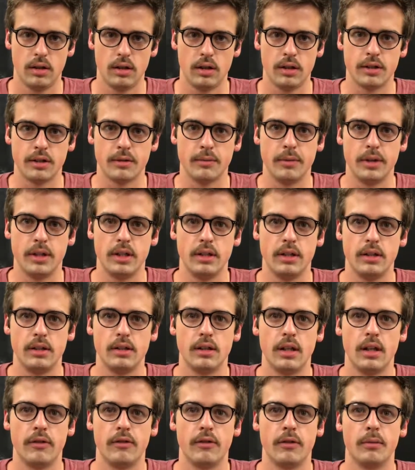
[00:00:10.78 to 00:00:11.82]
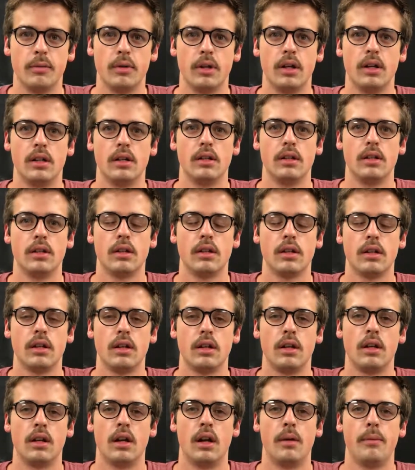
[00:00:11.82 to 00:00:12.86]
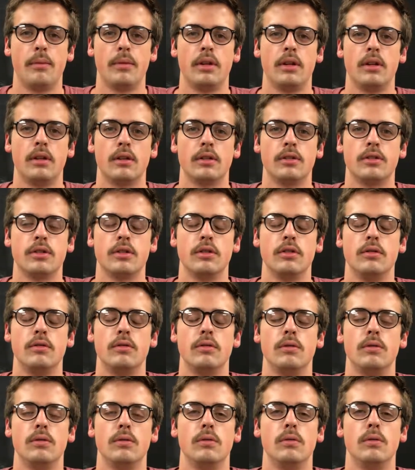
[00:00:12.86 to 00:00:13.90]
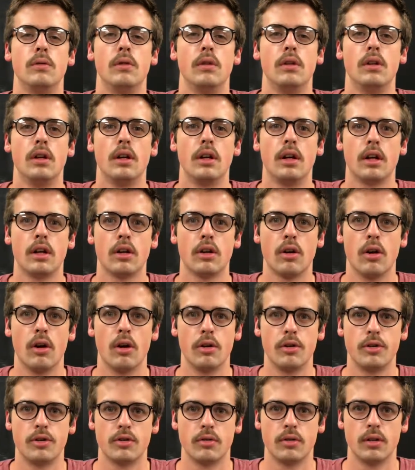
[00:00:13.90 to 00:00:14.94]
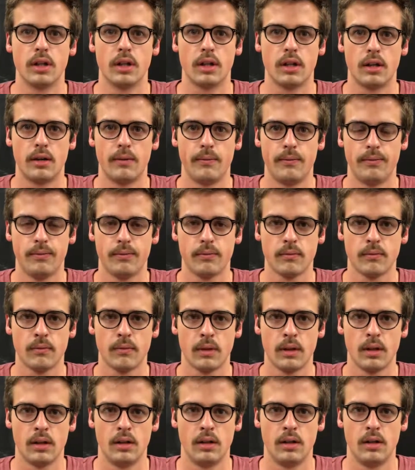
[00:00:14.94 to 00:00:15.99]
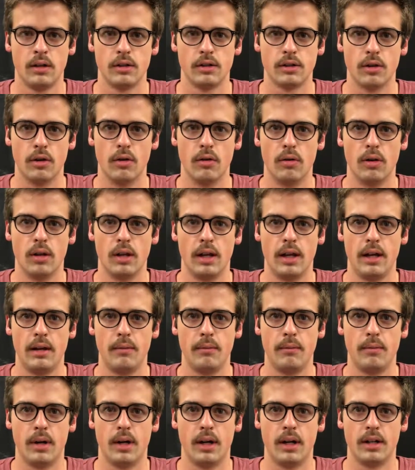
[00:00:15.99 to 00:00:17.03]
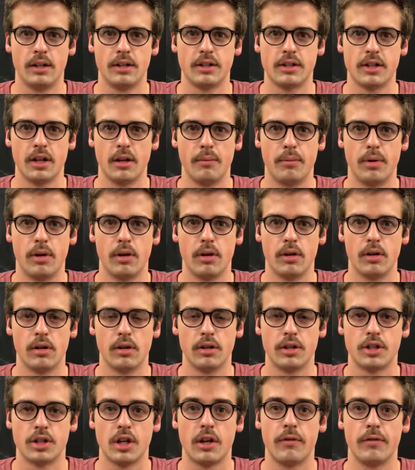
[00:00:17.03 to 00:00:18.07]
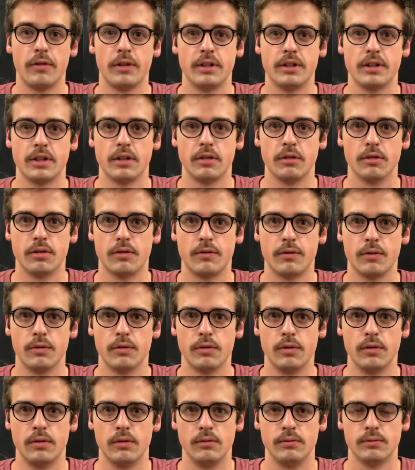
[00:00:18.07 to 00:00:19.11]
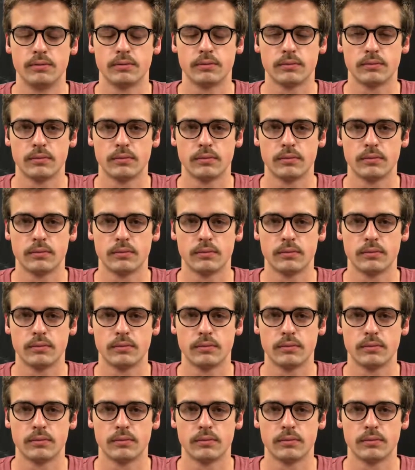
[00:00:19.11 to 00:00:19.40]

It's me, David Blaine, and I'm here to do a card trick. Don't let my subpar shuffling skills fool you.